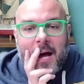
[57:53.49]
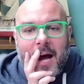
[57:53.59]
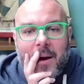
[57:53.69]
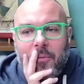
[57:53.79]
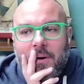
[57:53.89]

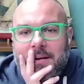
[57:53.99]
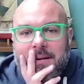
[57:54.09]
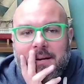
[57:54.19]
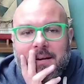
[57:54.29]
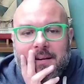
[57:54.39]
I want
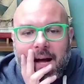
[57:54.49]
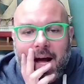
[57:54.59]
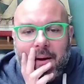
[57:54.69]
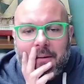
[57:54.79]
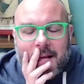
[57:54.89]

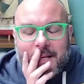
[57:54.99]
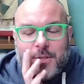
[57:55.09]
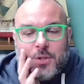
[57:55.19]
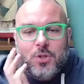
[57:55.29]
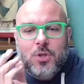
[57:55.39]

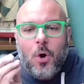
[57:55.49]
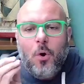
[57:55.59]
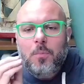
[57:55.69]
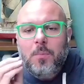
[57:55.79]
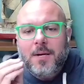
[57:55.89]

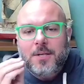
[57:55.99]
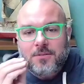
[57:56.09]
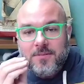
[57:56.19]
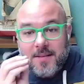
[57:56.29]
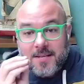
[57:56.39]
so much
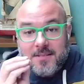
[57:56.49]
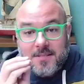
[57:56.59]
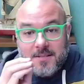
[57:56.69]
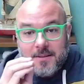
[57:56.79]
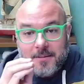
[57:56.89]
of this.